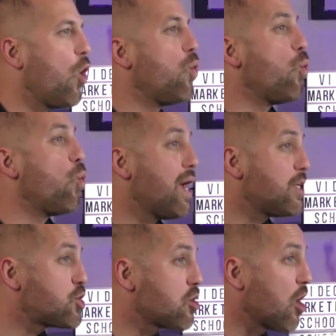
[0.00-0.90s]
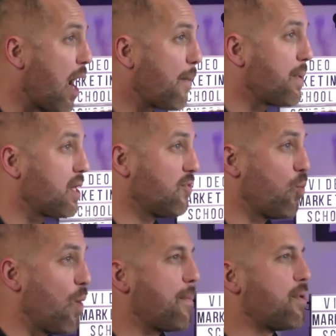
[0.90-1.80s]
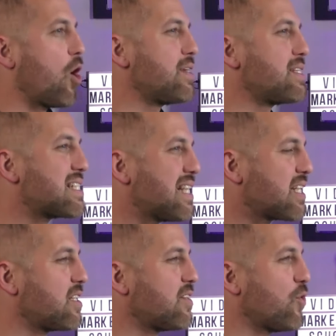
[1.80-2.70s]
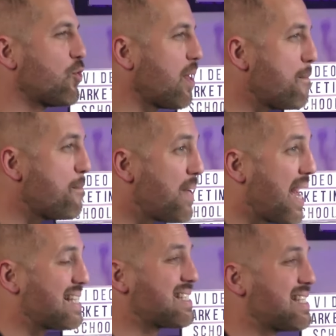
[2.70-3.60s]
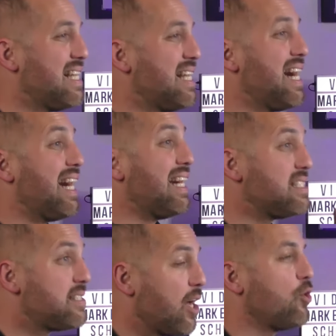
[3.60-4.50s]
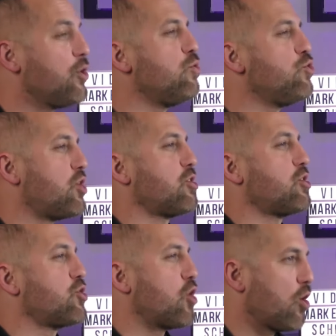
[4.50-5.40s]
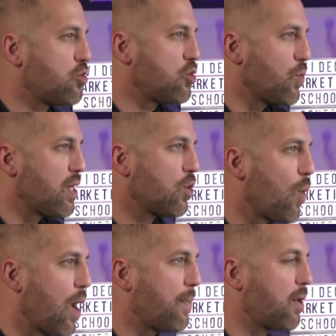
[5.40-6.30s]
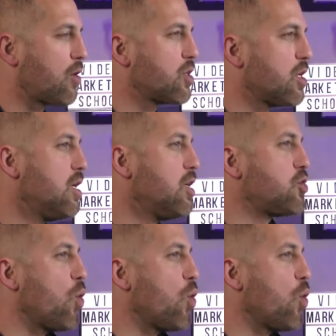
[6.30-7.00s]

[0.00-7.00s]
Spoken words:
which topic of webinar is going to convert them best until you just start doing the webinars. So